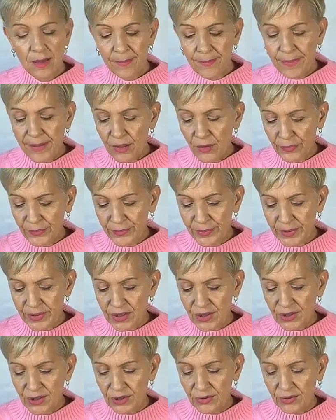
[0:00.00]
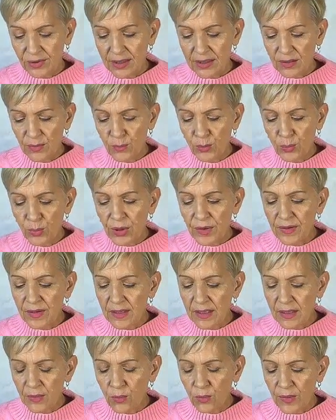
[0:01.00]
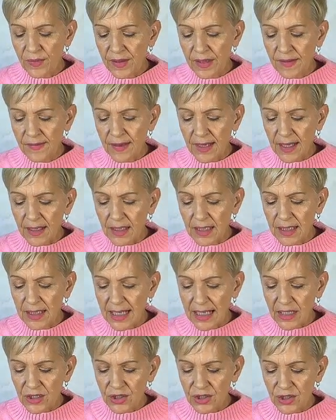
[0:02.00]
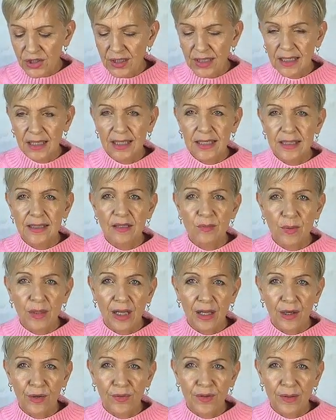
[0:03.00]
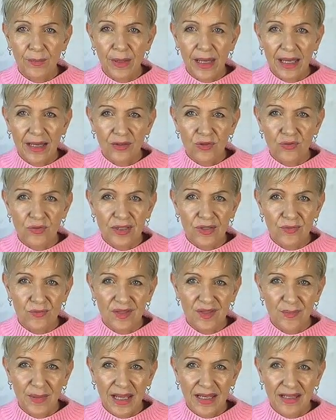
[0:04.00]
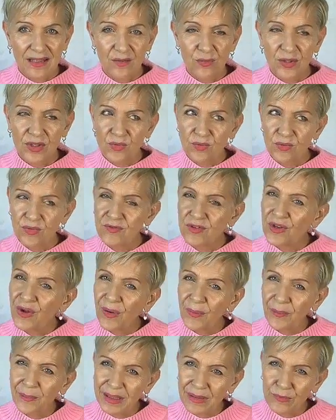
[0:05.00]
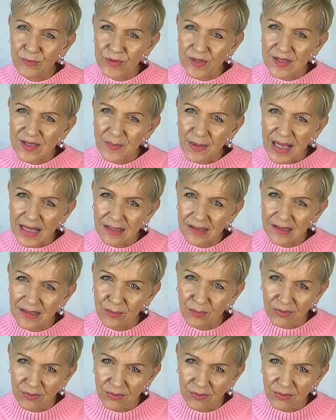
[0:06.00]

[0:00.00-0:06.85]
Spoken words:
Be open to it. But within that connection, there needs to be healthy boundaries respected, which have not been respected